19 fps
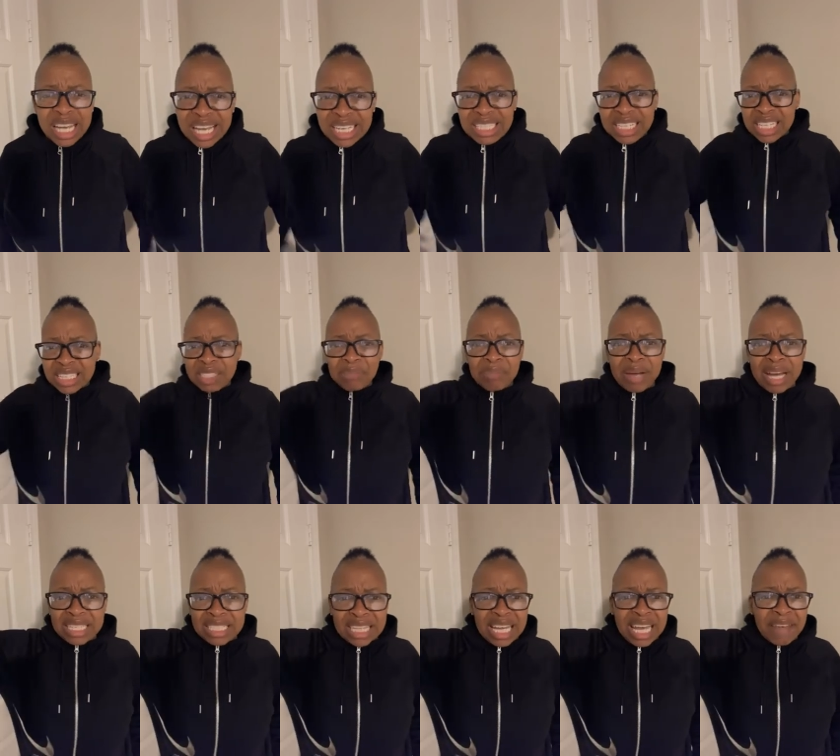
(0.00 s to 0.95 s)
It doesn't
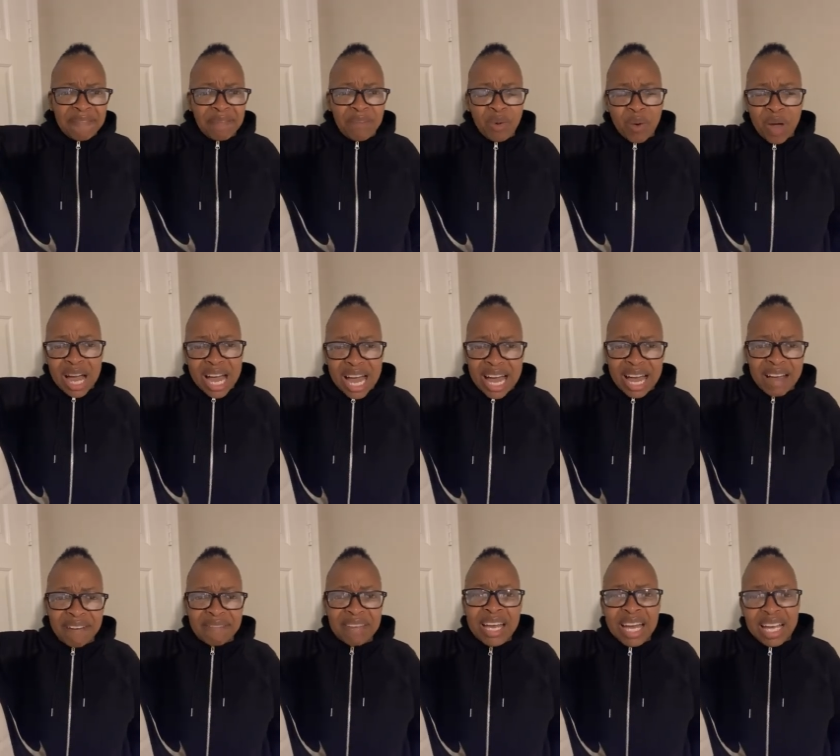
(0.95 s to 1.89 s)
matter if you
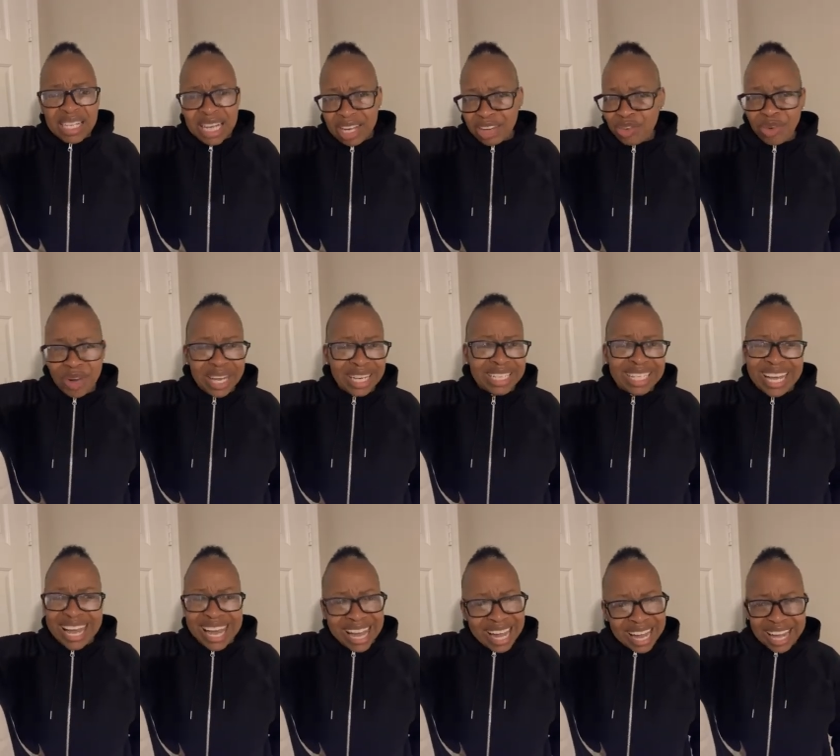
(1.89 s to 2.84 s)
have a great
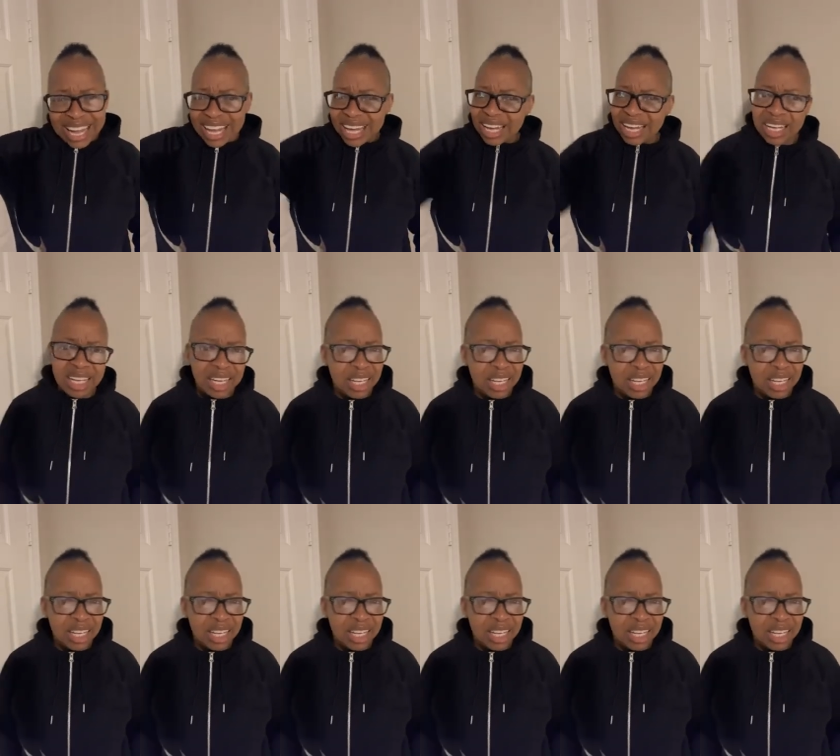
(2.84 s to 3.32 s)
car.